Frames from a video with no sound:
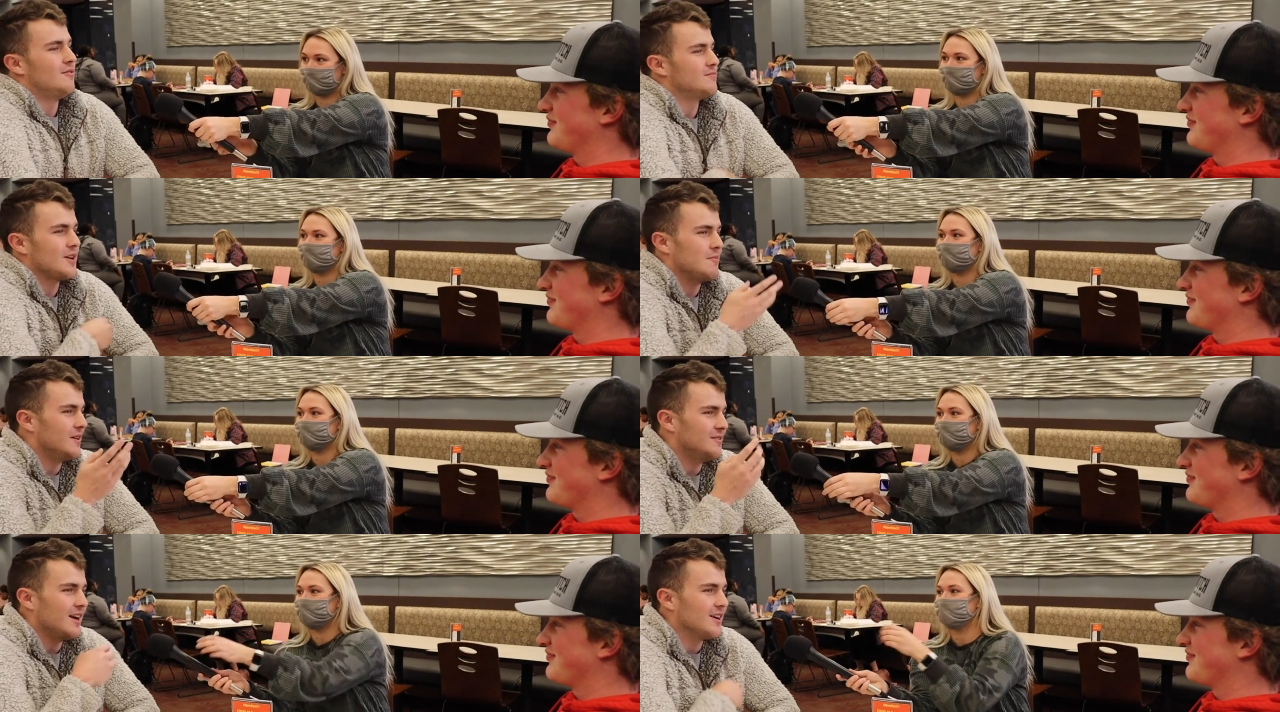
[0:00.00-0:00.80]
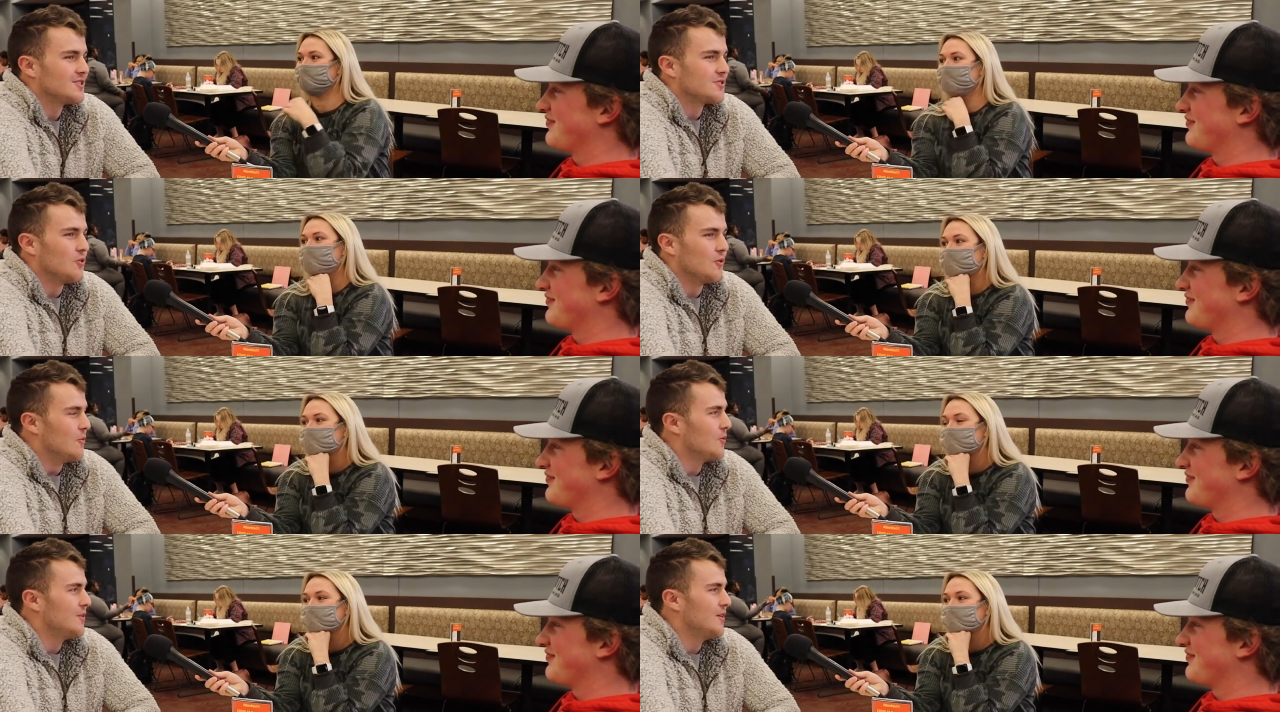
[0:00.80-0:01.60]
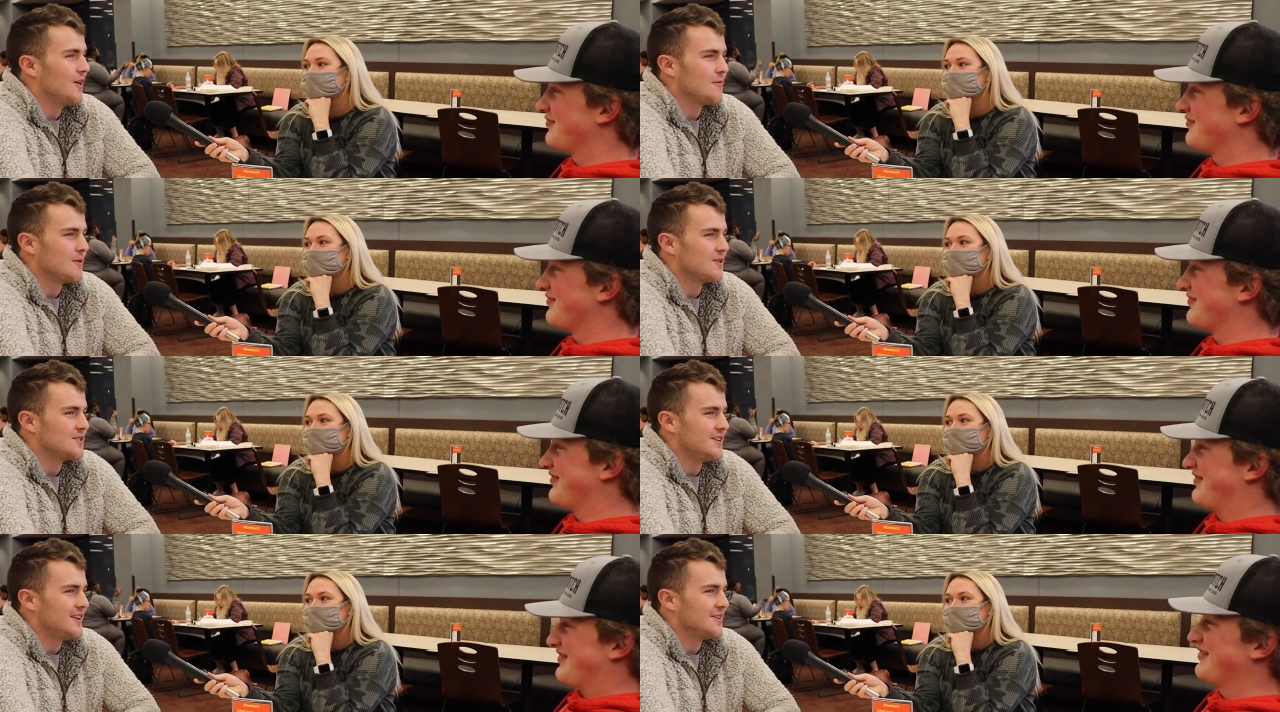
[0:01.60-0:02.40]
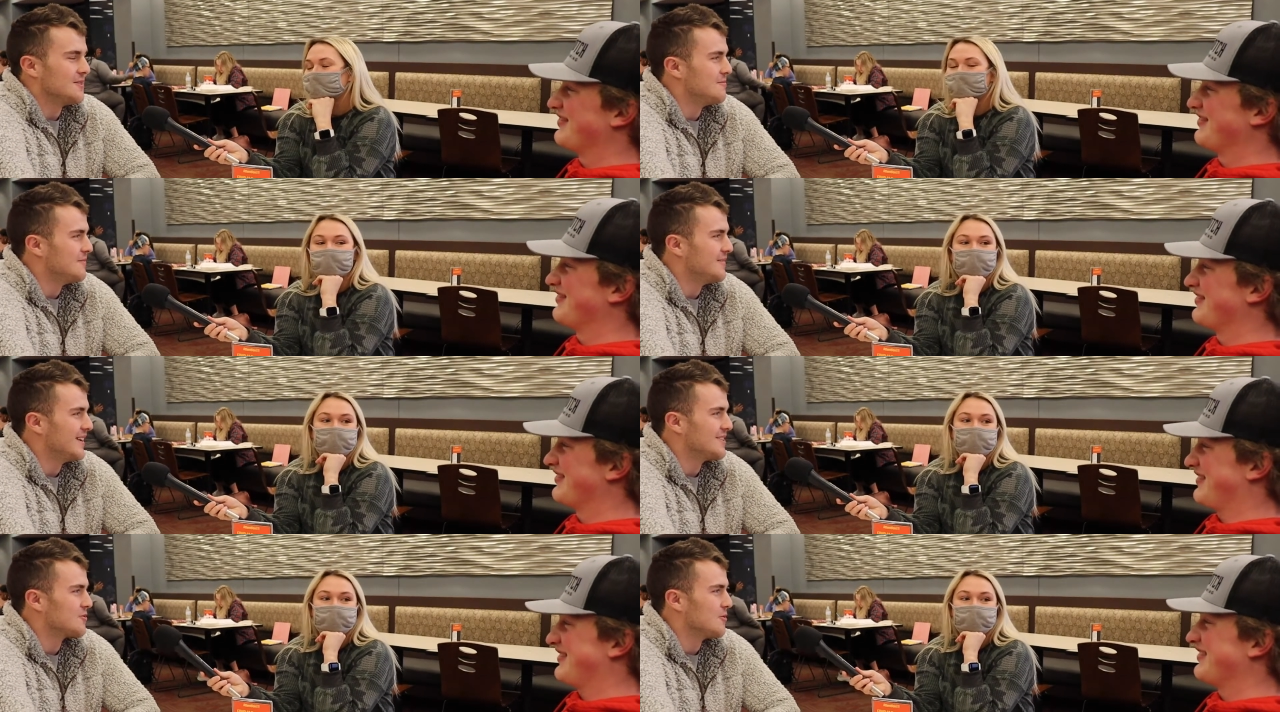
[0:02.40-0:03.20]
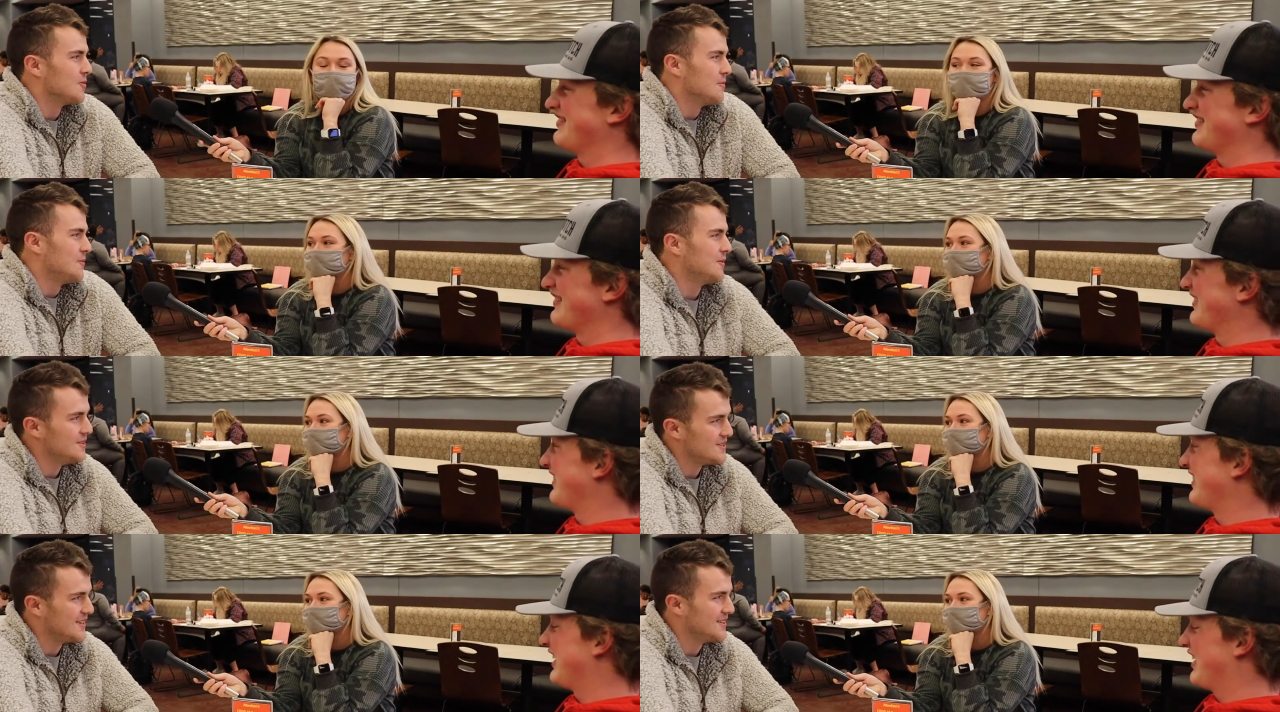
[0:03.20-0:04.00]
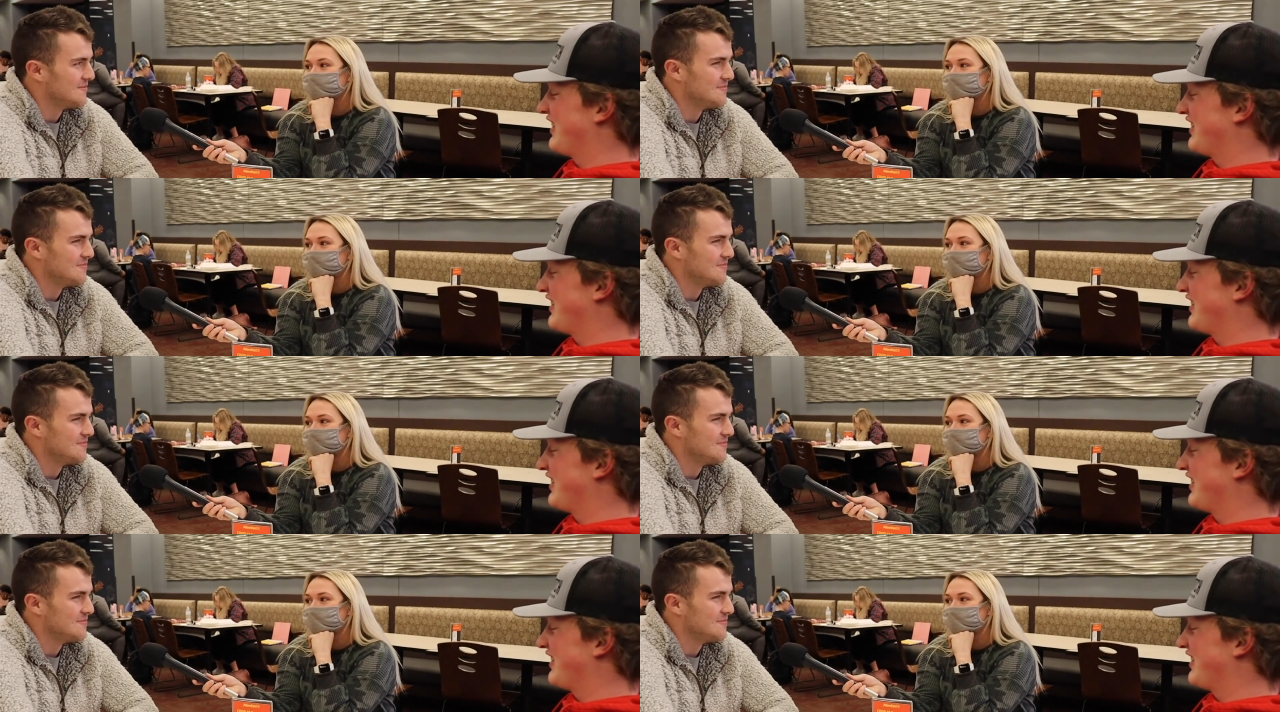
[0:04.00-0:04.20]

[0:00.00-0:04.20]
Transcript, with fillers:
Speaker 1: I mean, yeah, I'll score more than the other person, yeah. Yeah, score more points, yeah.